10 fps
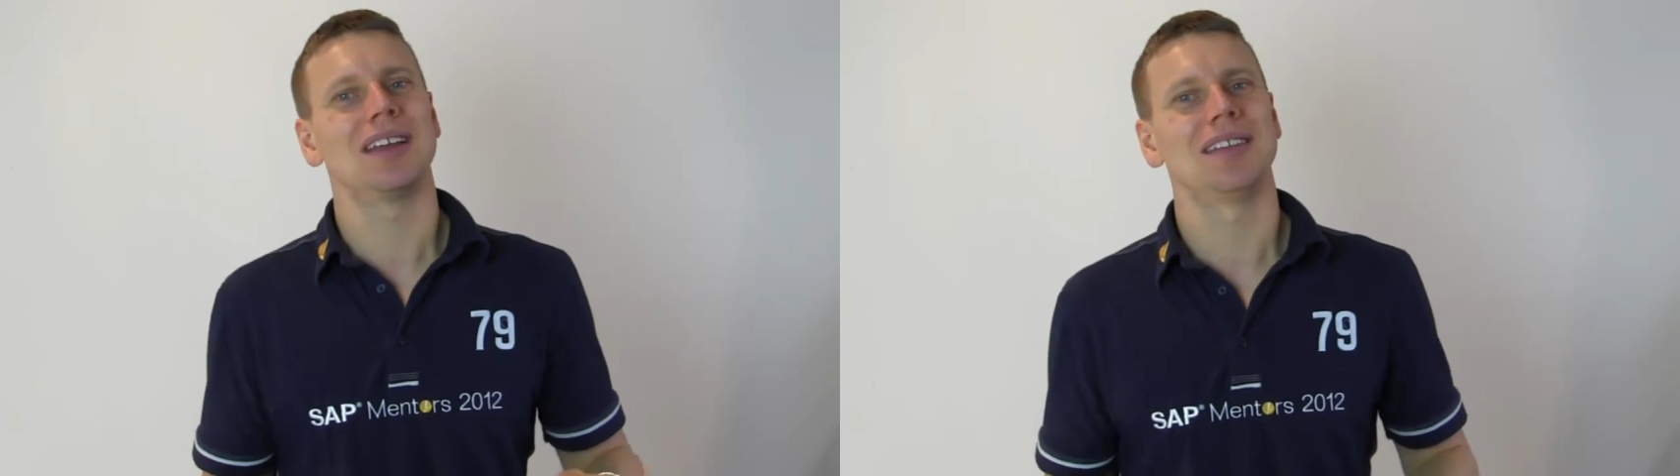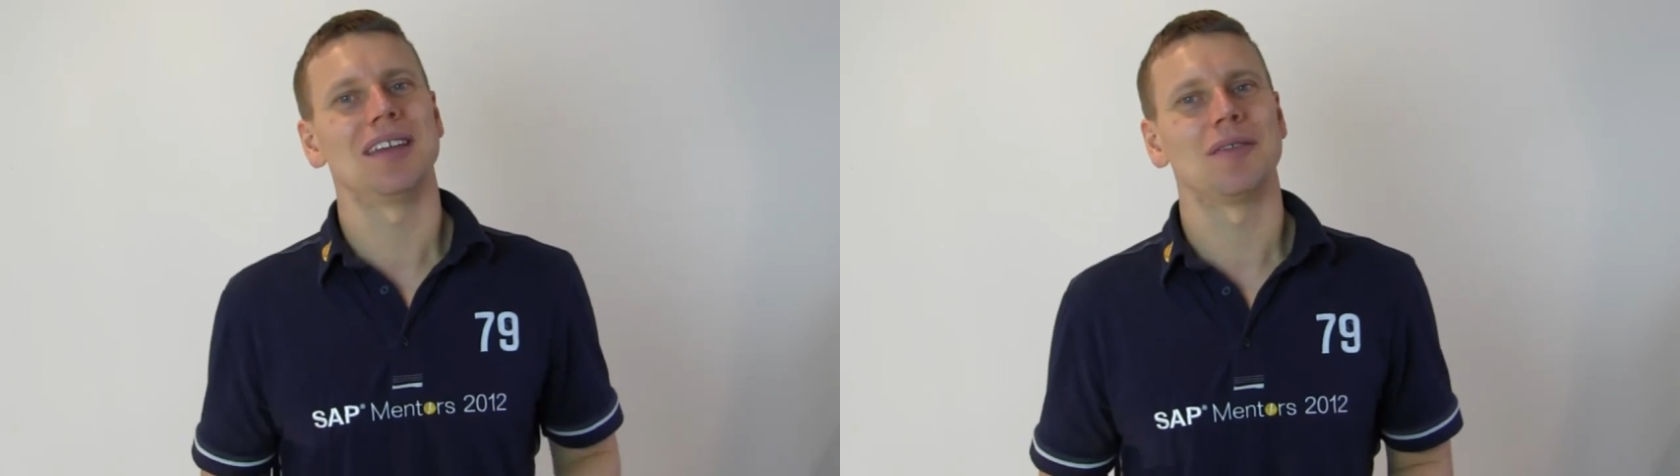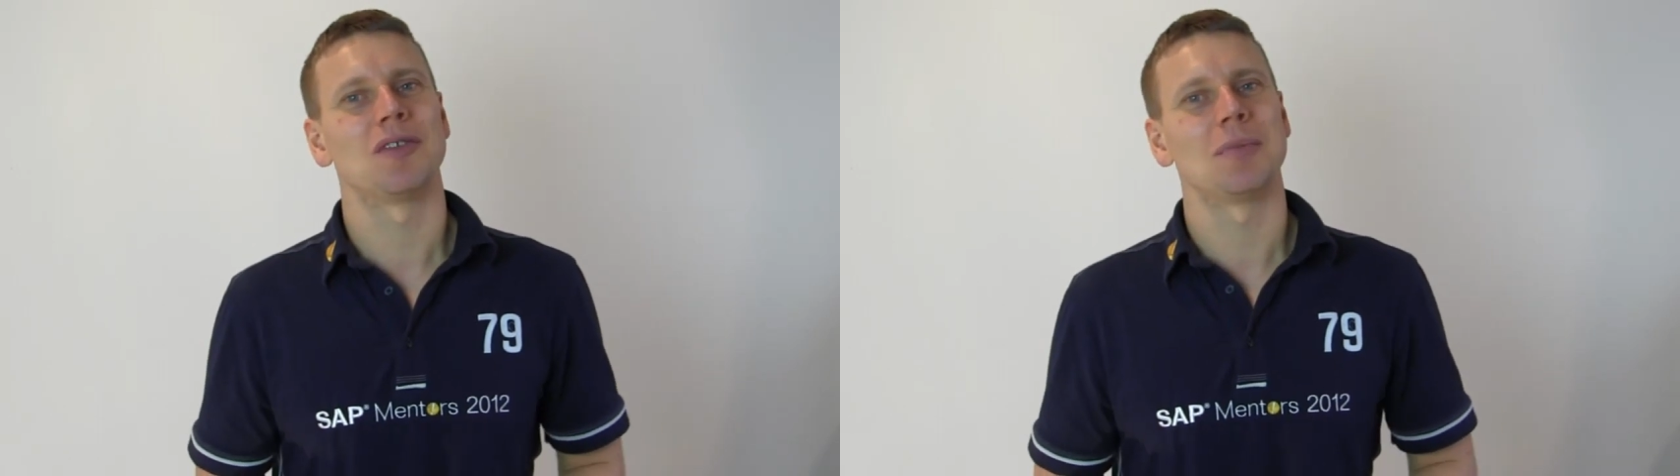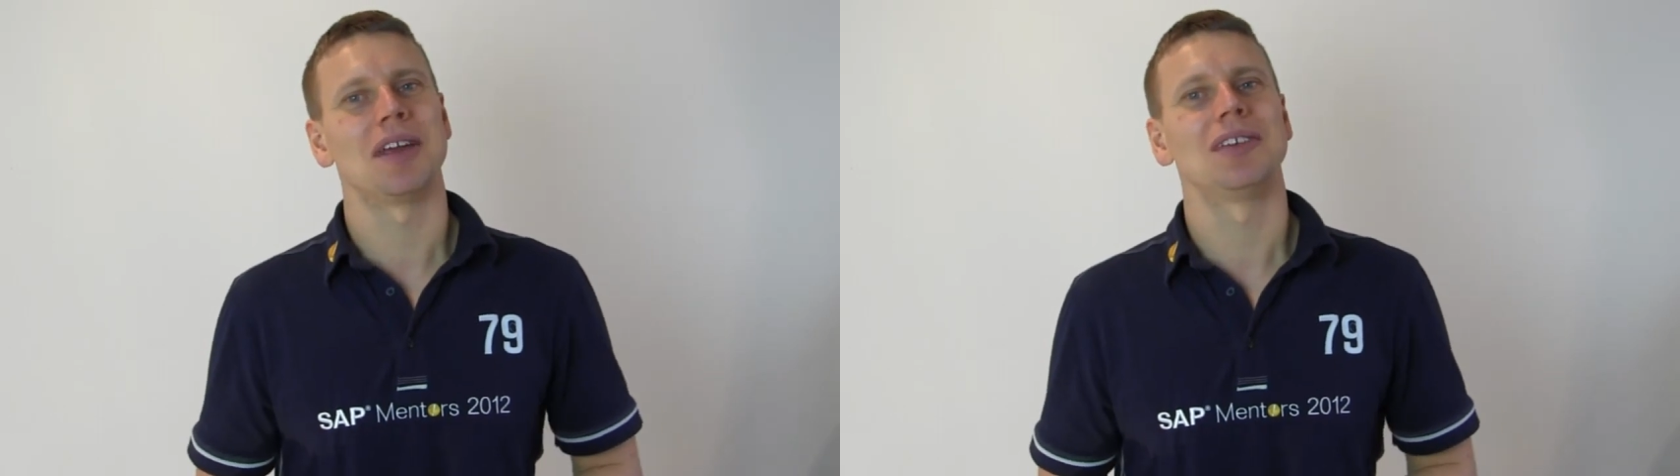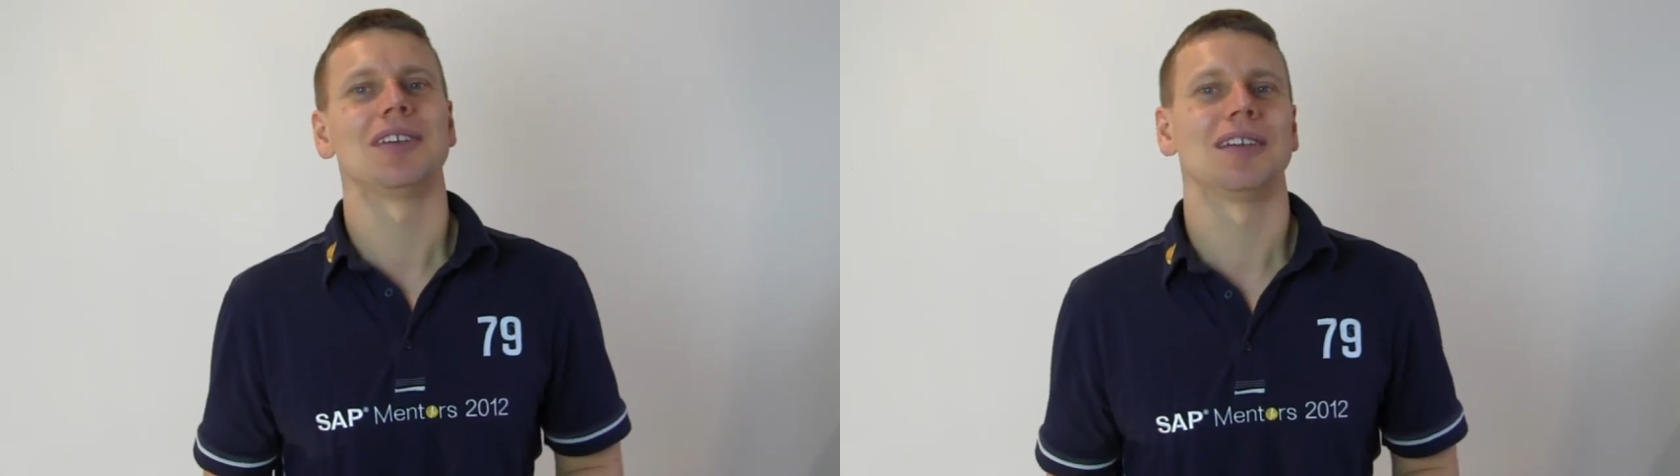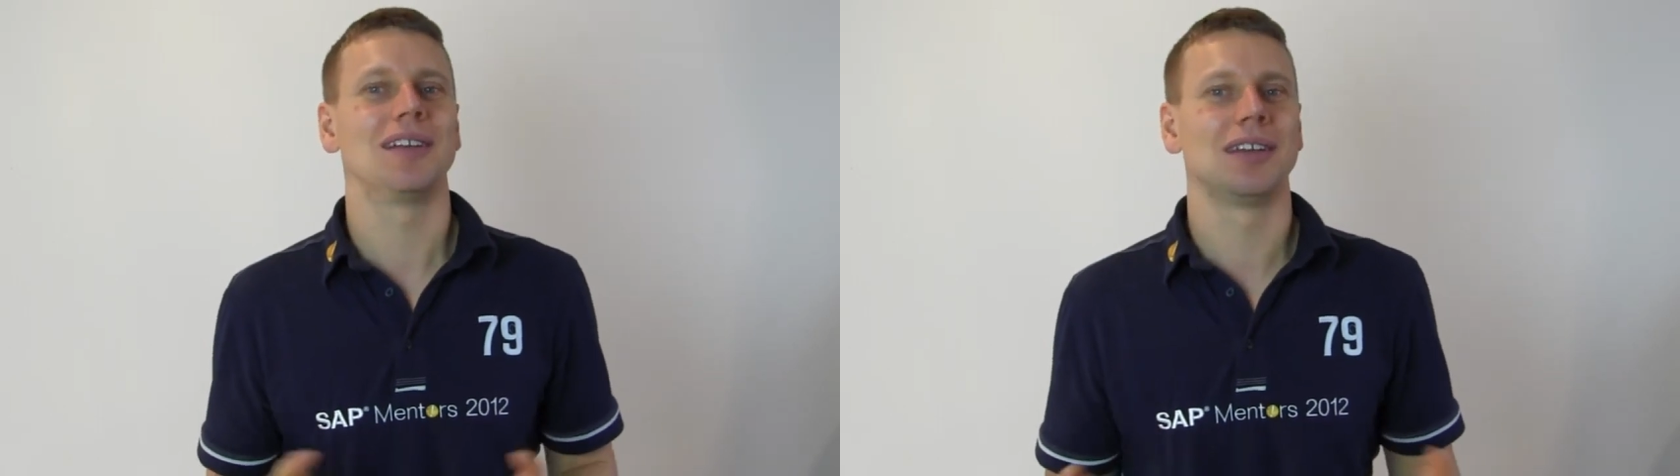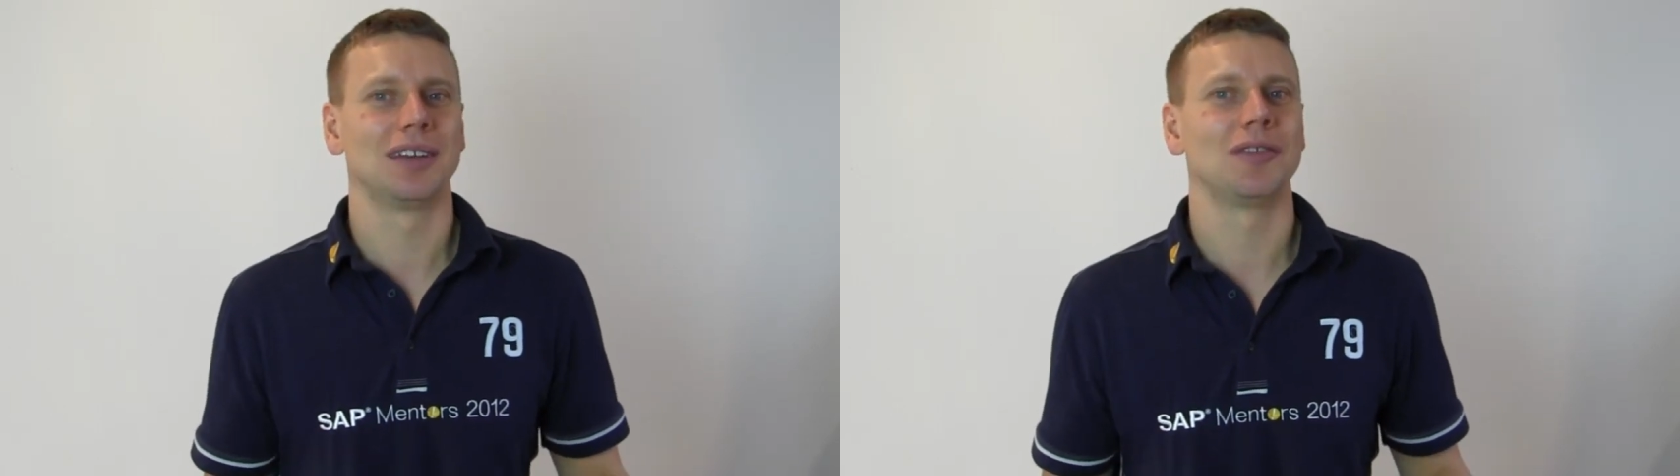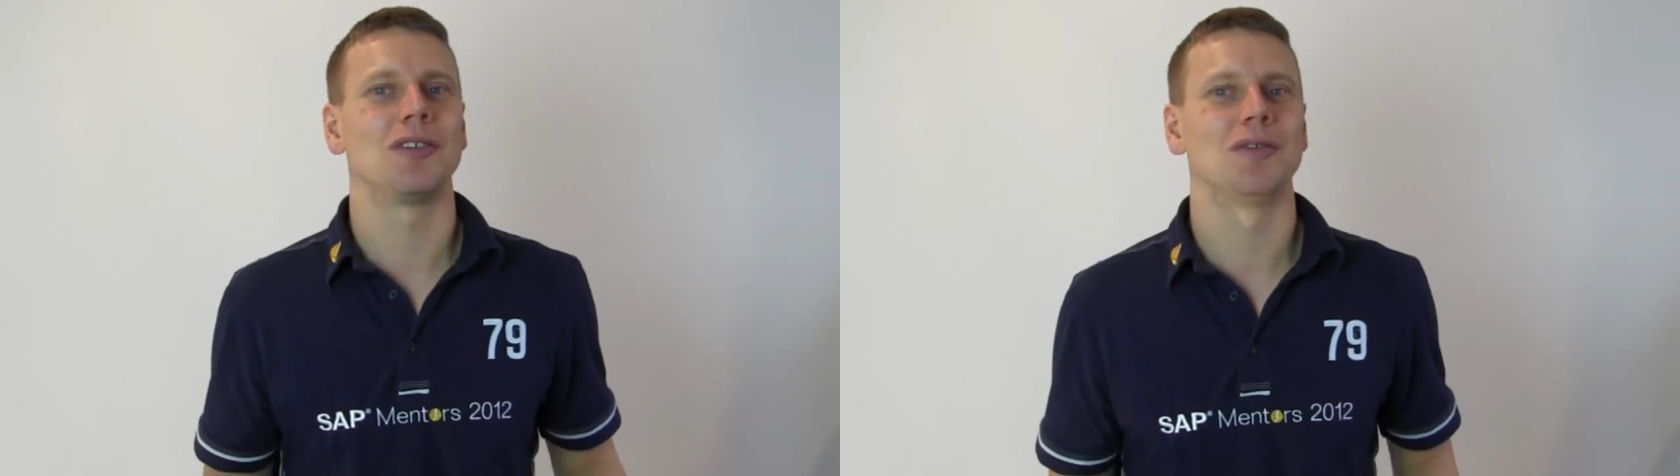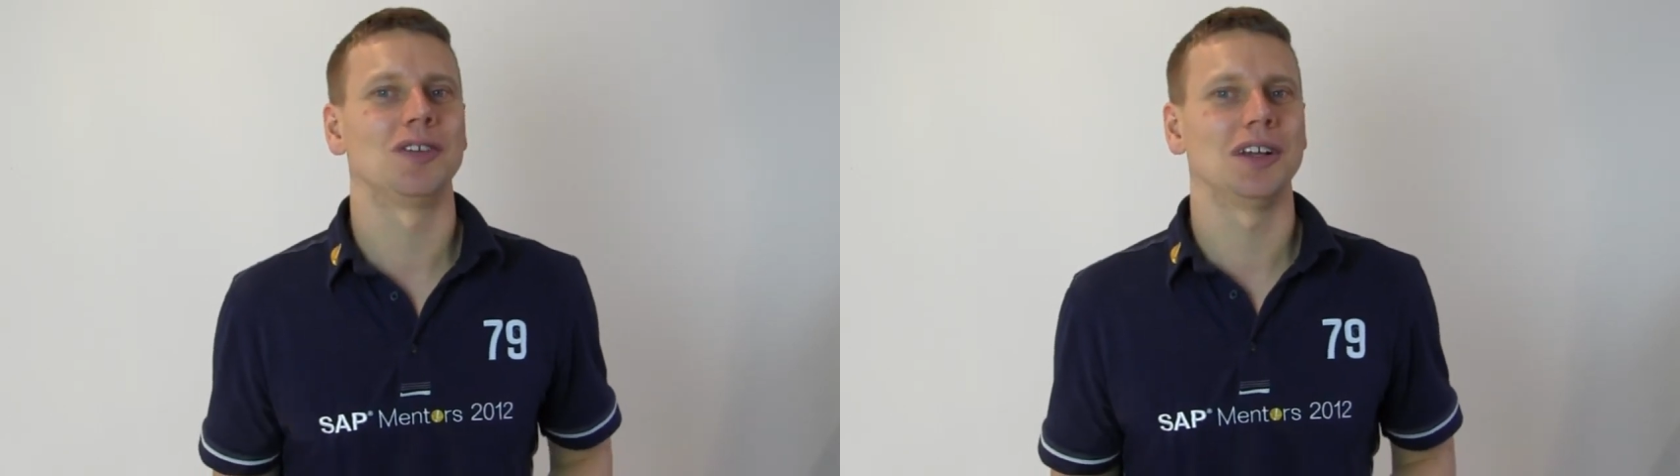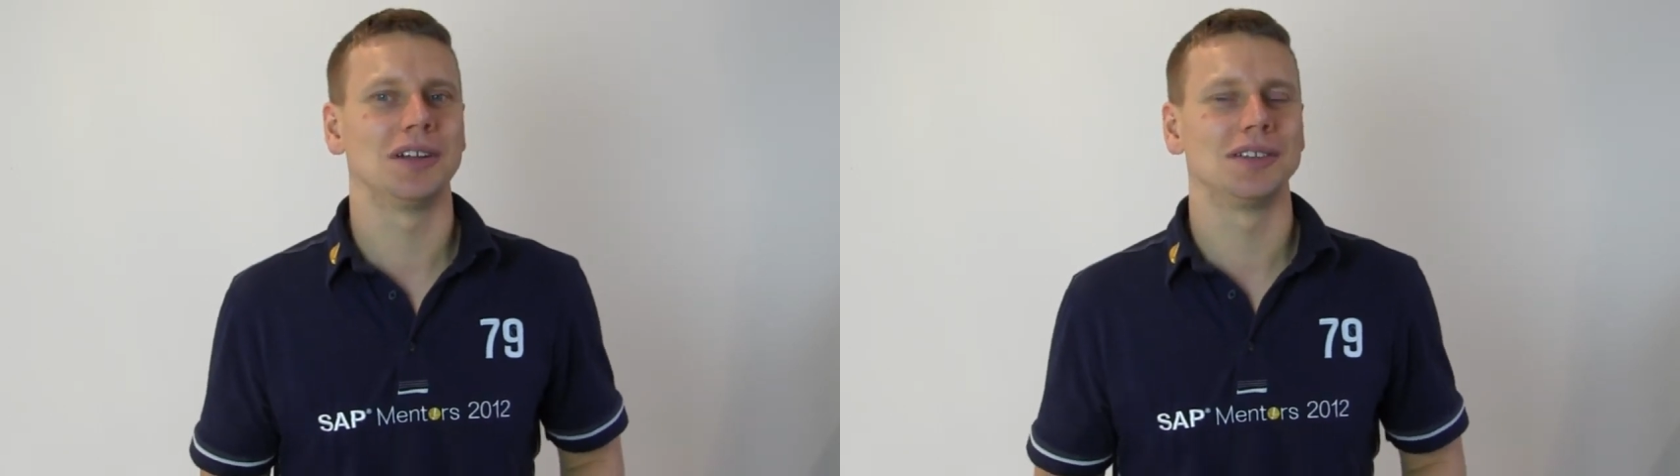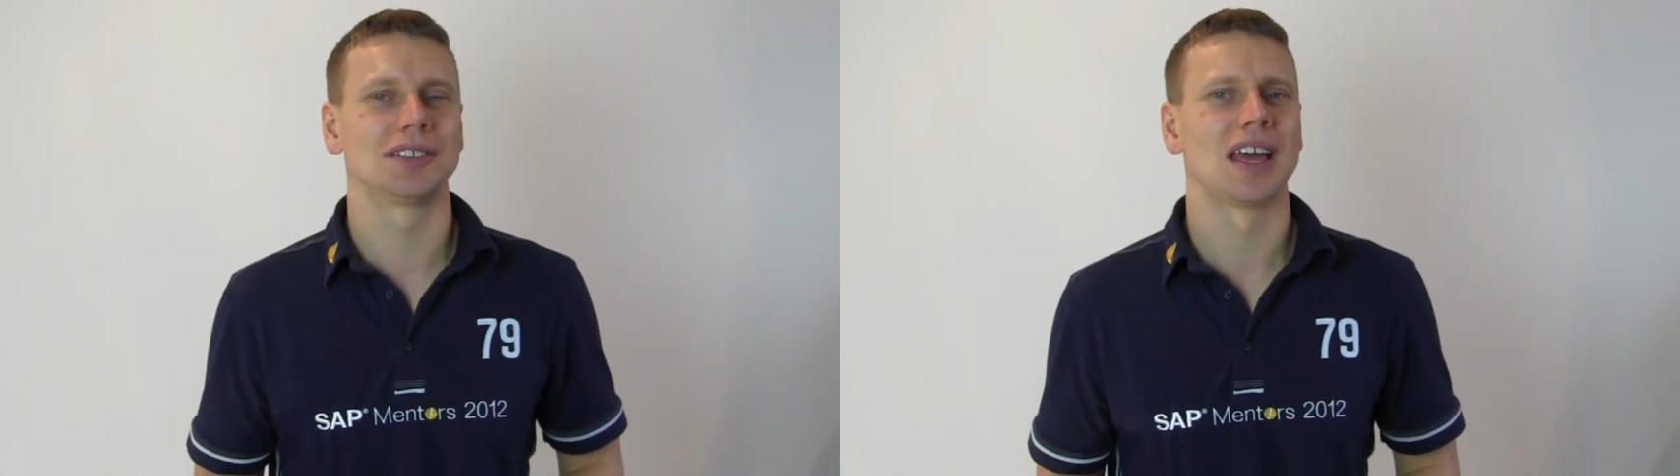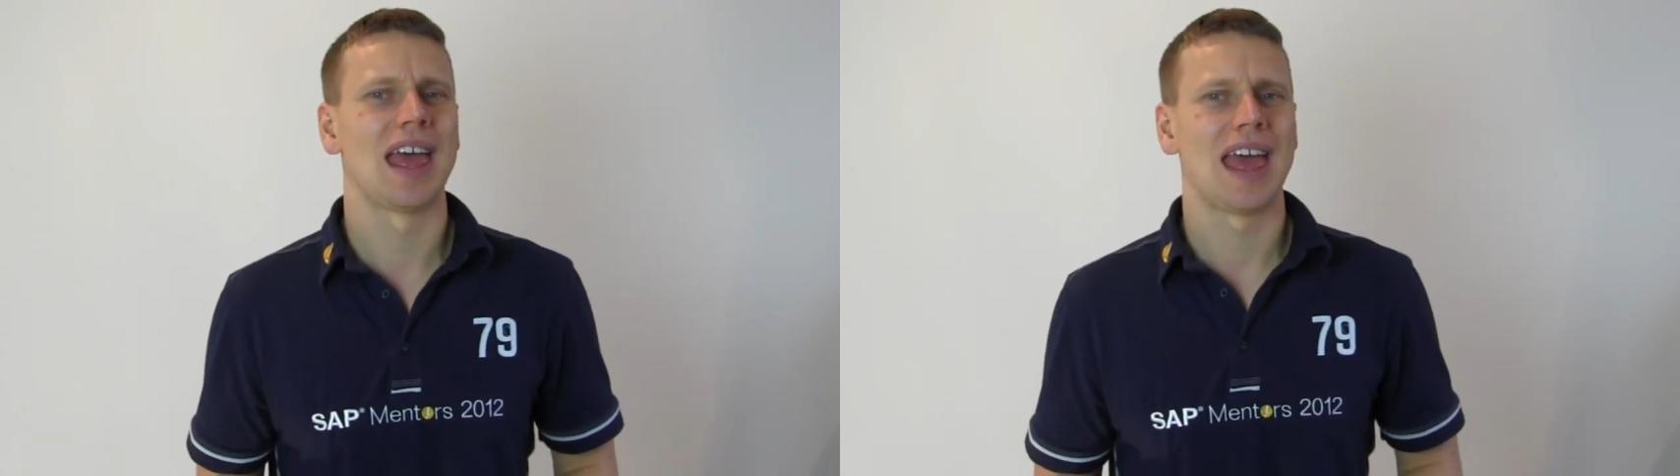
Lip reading: in the information in the different fields